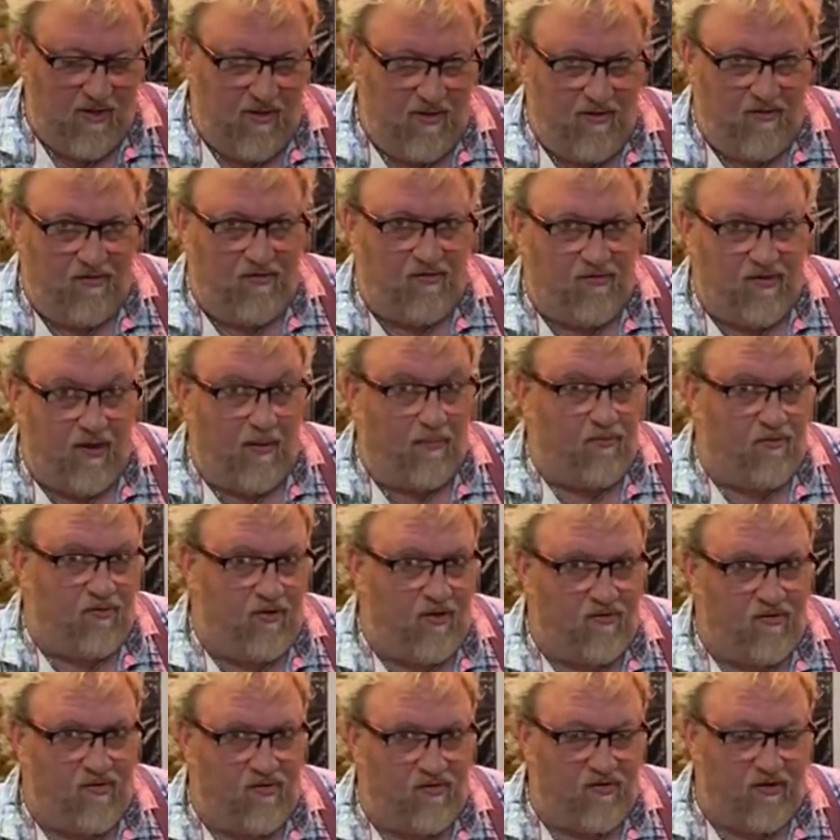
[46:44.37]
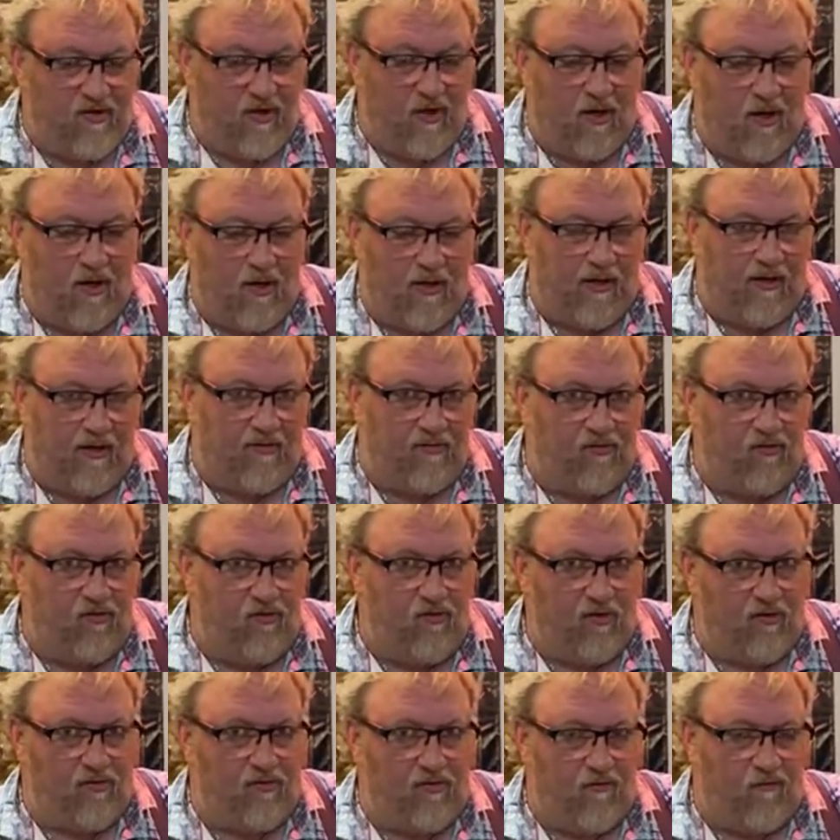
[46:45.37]
substance is gone, and it's
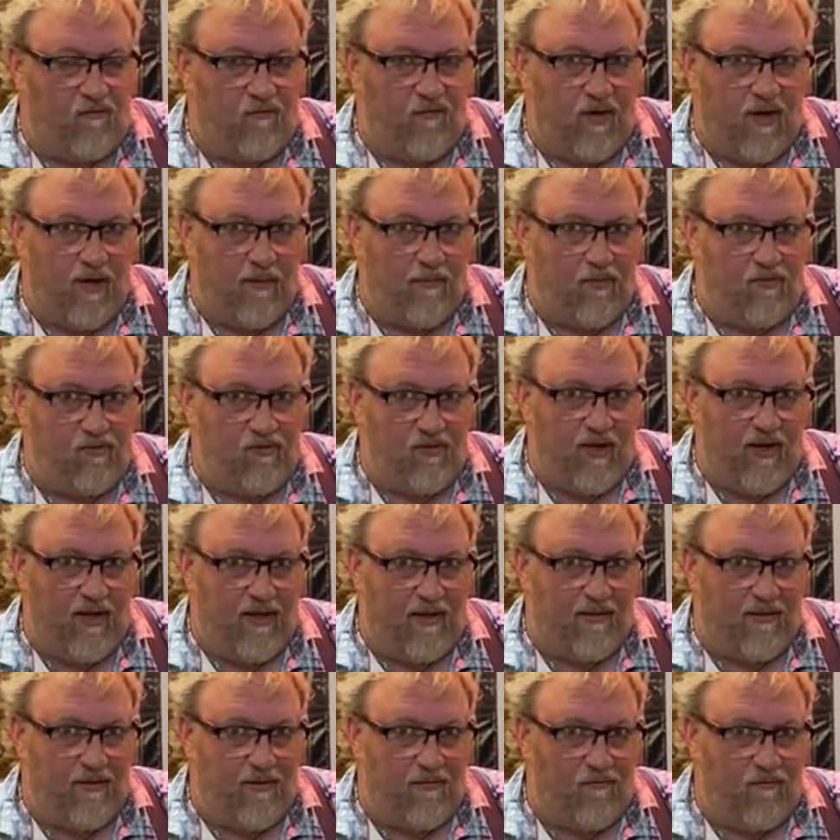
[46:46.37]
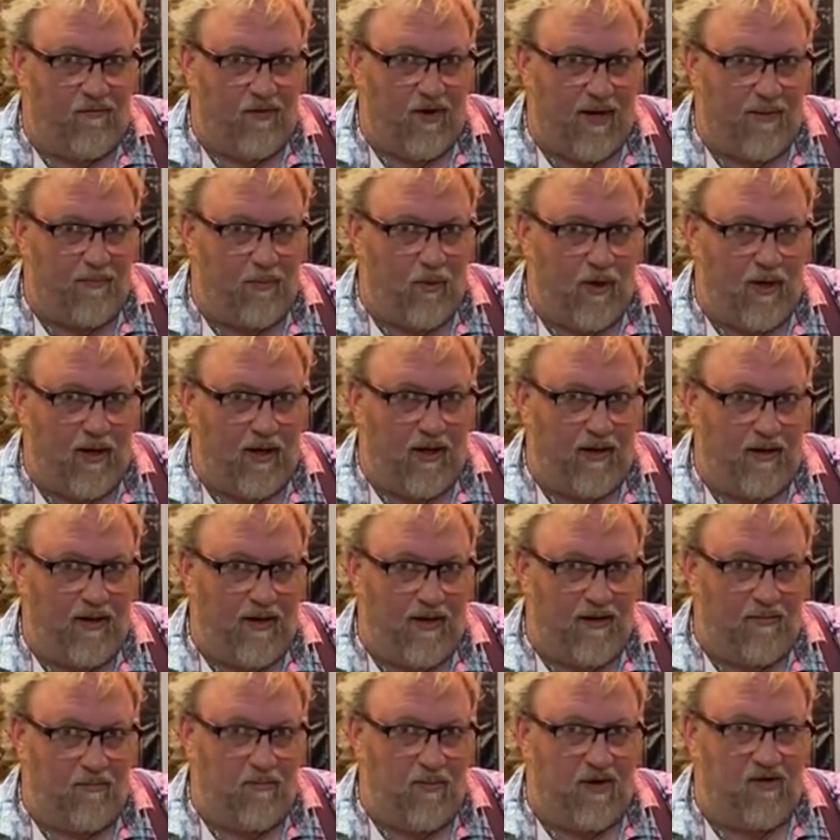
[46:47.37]
just the fibers laying in there vibrating.
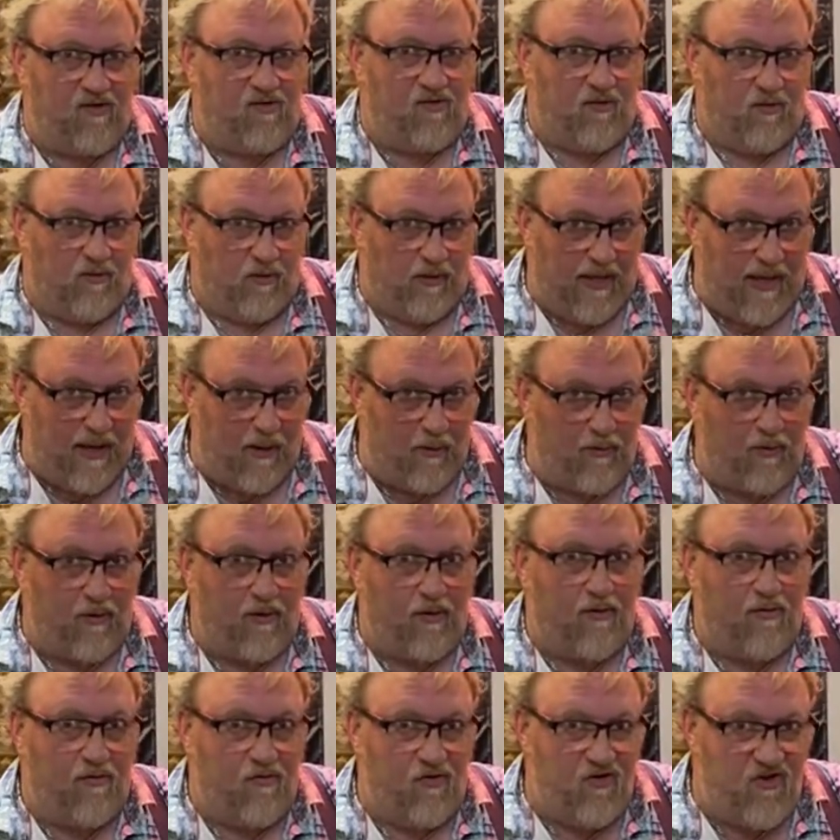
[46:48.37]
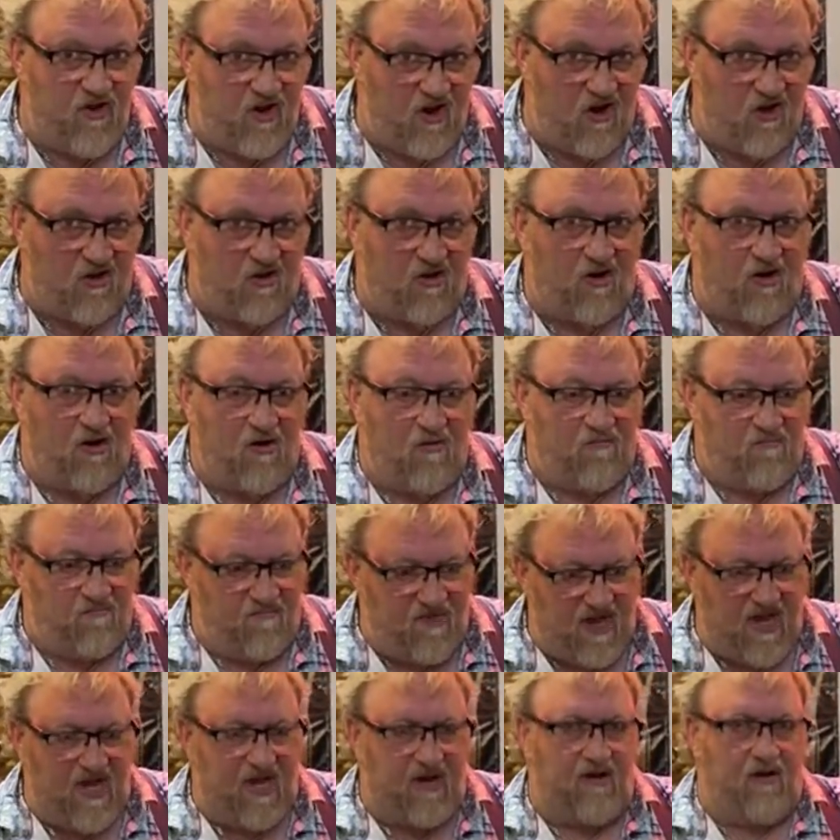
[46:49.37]
And it gets louder, darker,
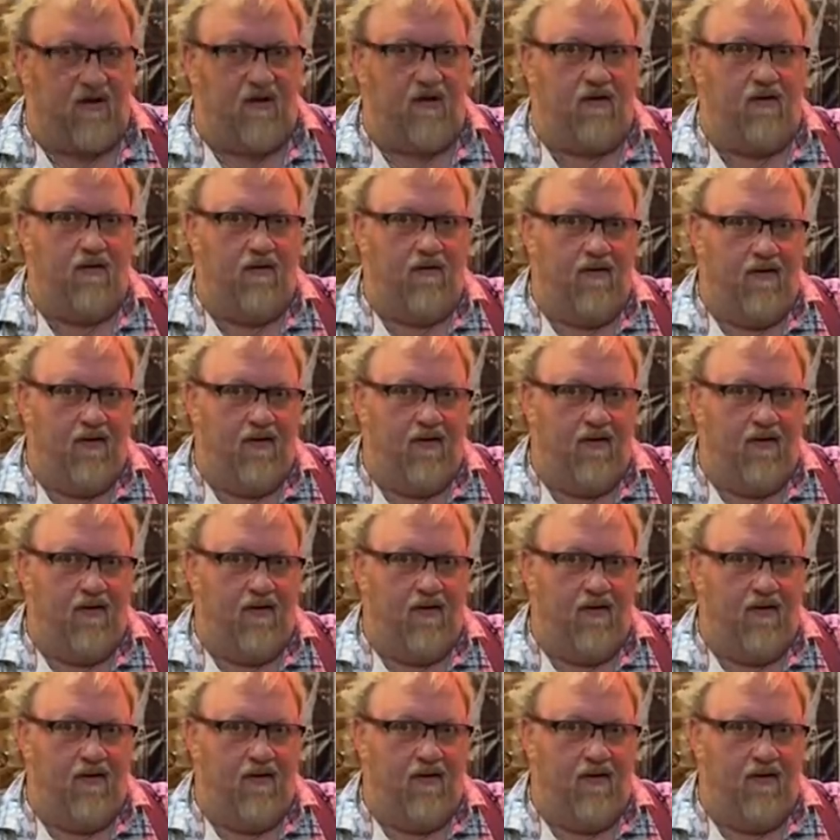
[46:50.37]
fatter.